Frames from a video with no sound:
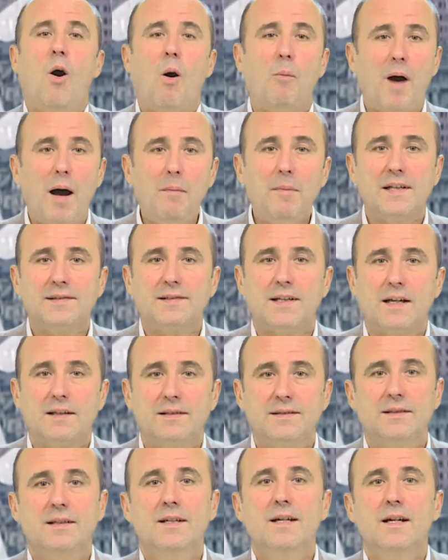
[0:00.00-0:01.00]
Obama
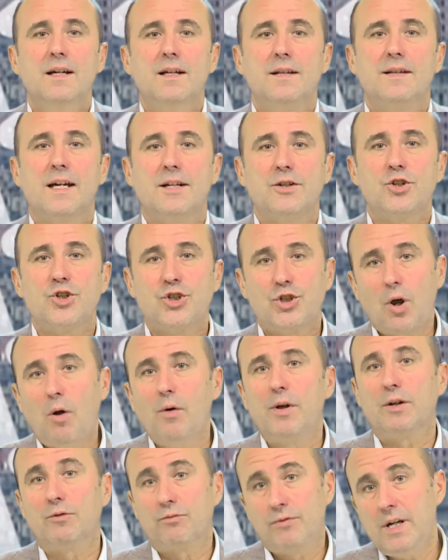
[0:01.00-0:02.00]
says that
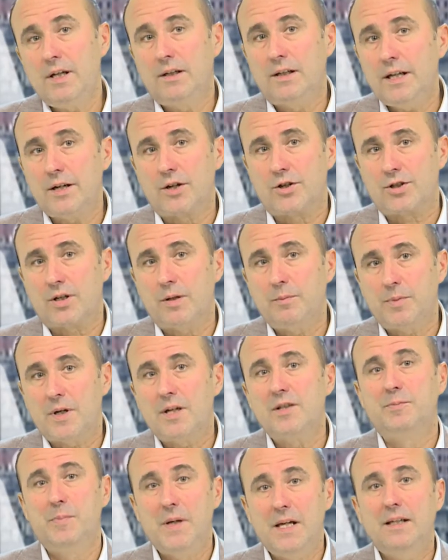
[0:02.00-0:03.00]
showing real leadership
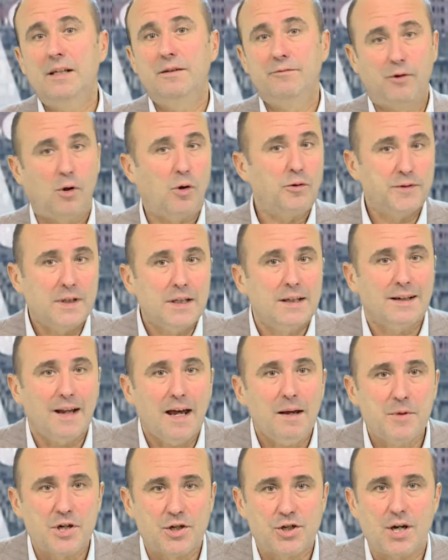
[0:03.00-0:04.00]
is being involved in
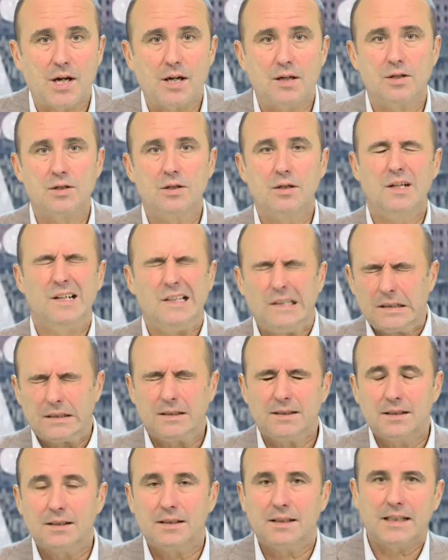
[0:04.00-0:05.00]
climate change.
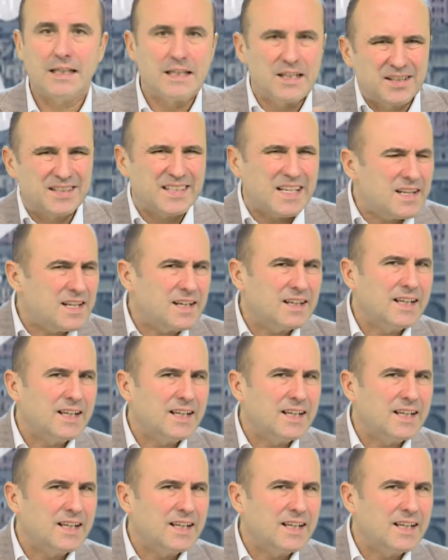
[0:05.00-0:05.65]
Can you say that